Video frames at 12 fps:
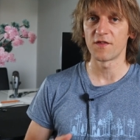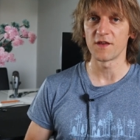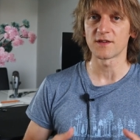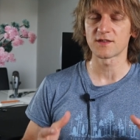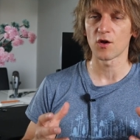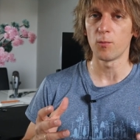
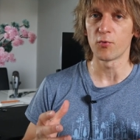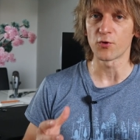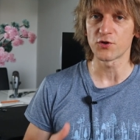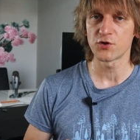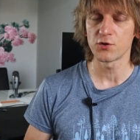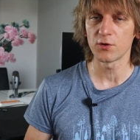this
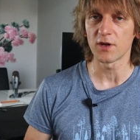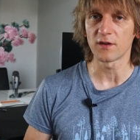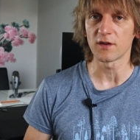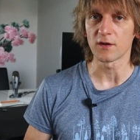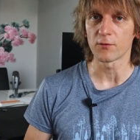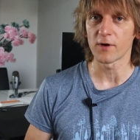
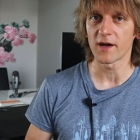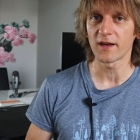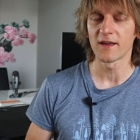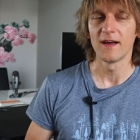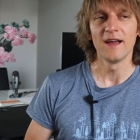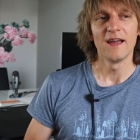opportunity,
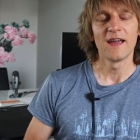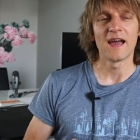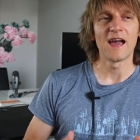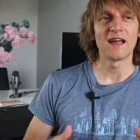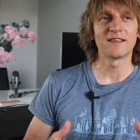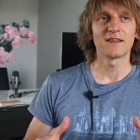right?
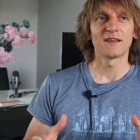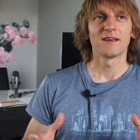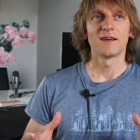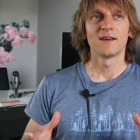And